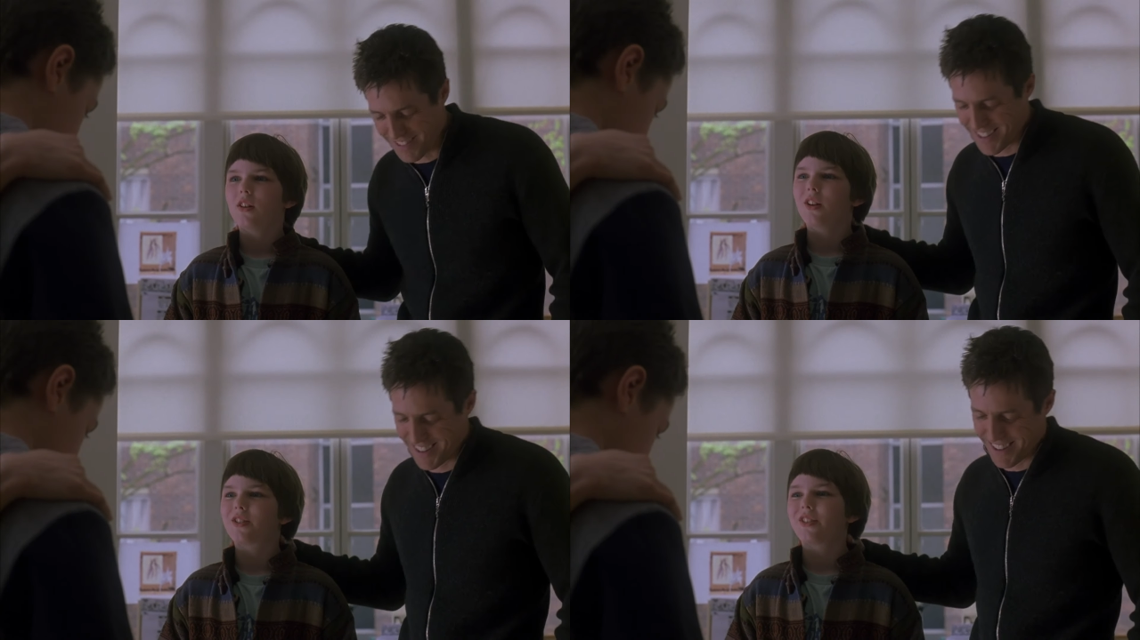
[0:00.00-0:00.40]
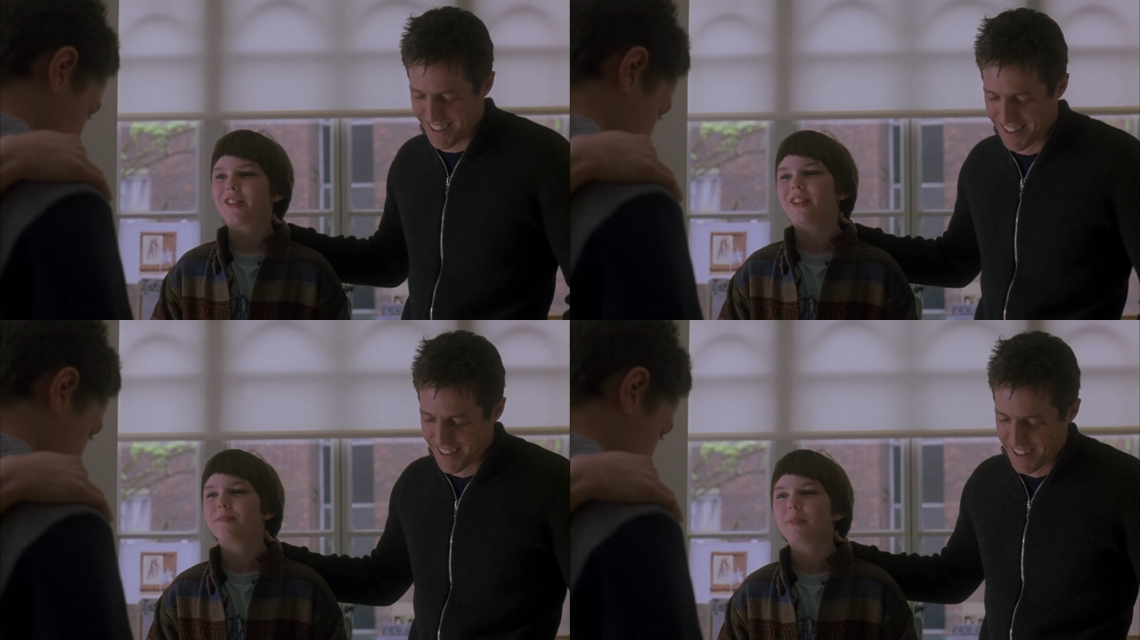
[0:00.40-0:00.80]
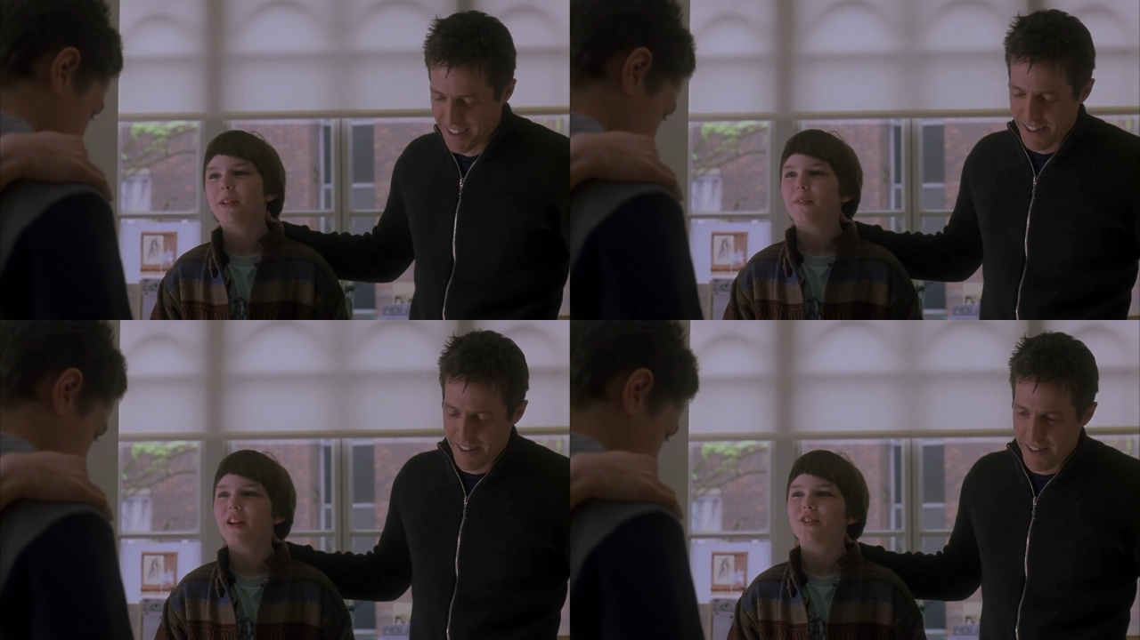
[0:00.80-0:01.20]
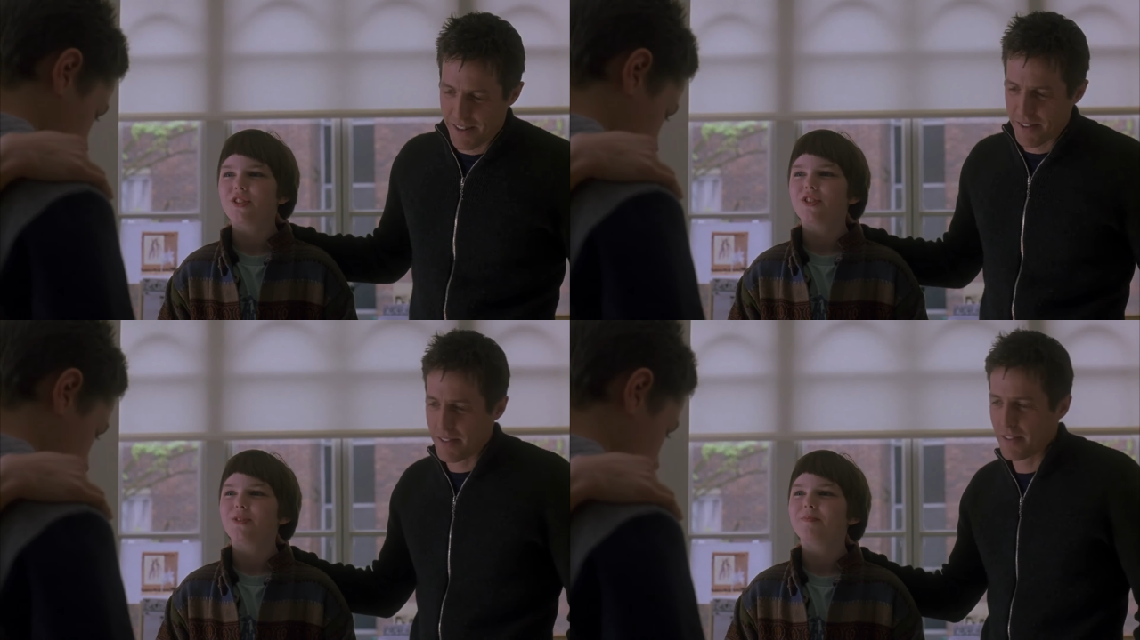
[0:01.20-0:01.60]
Speaker 1: Oh, it's okay. He
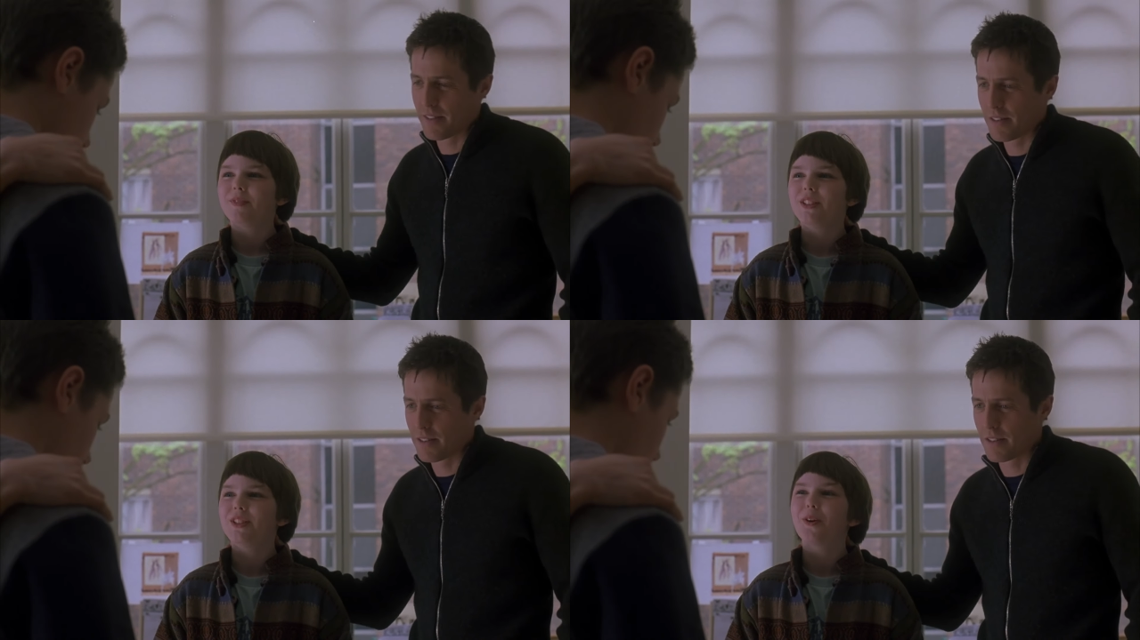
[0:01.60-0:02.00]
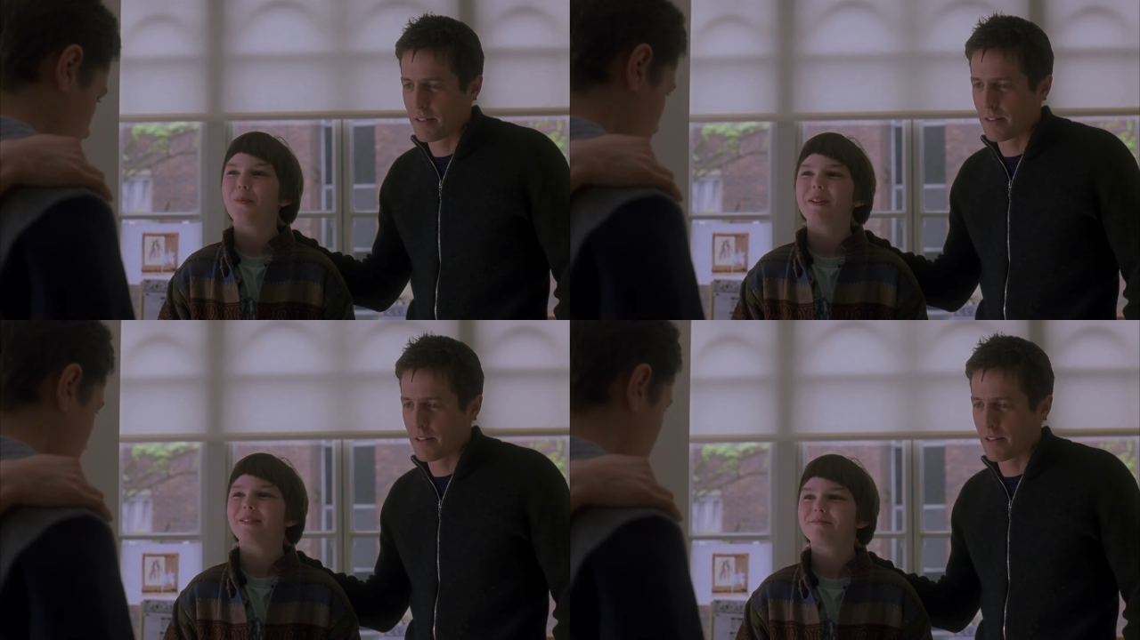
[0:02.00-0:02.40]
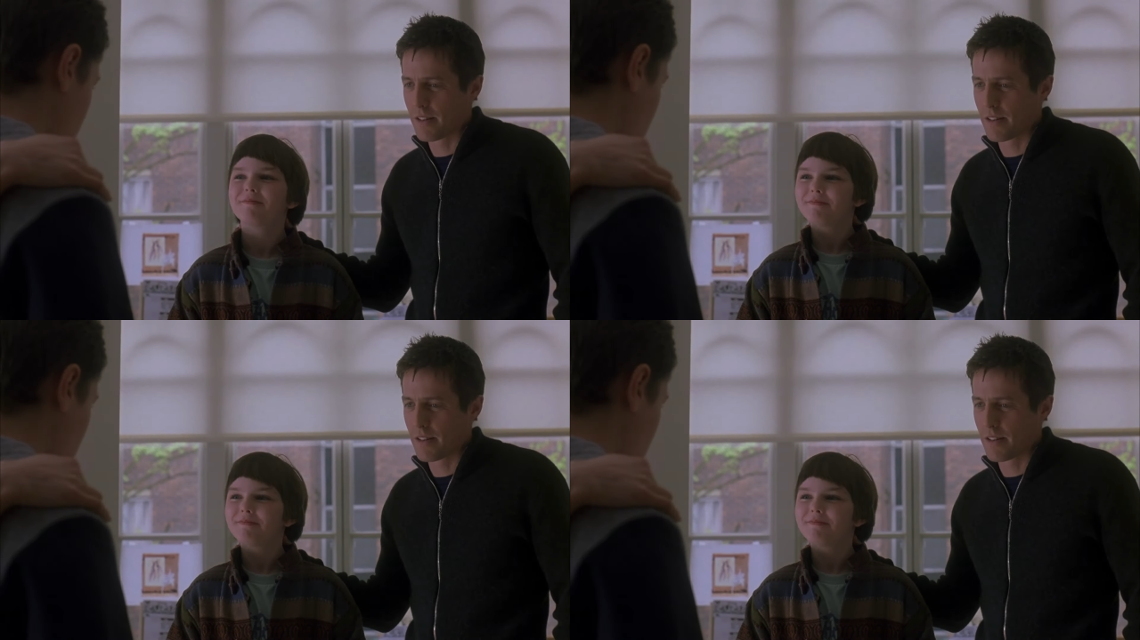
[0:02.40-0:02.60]
fancies you. He told me.